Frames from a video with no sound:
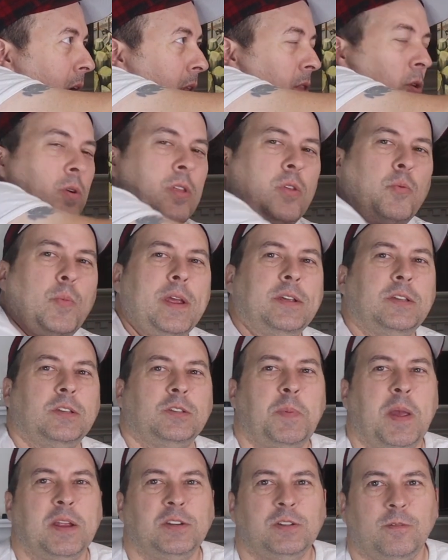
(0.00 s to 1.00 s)
Lord of the Rings
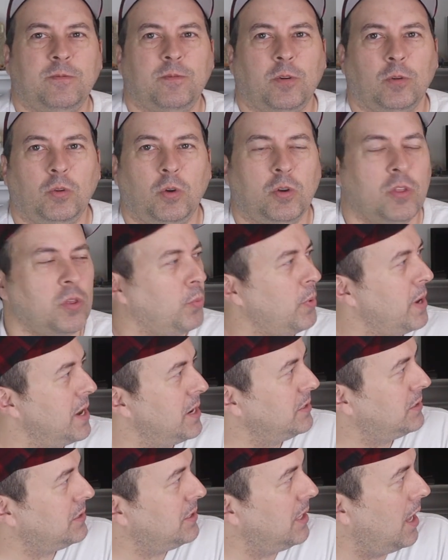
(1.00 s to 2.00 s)
expansion for Lord of the
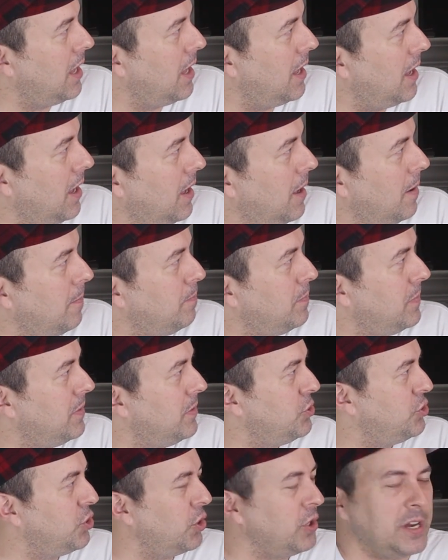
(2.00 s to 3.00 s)
Rings,
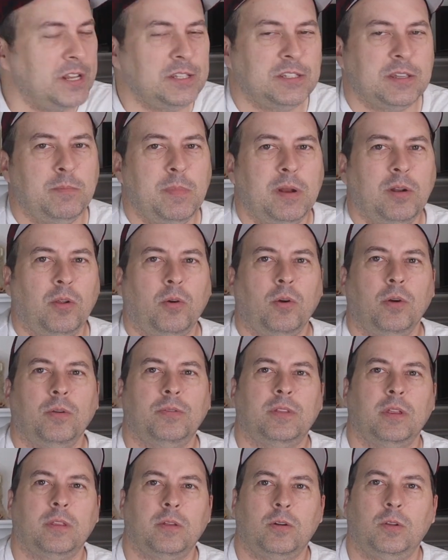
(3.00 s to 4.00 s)
Journeys in
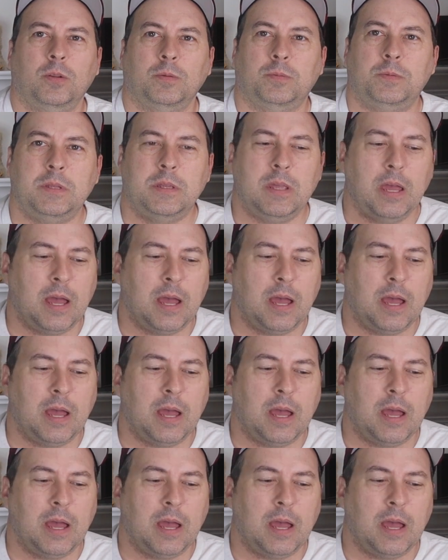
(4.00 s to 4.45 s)
Middle-earth, the little,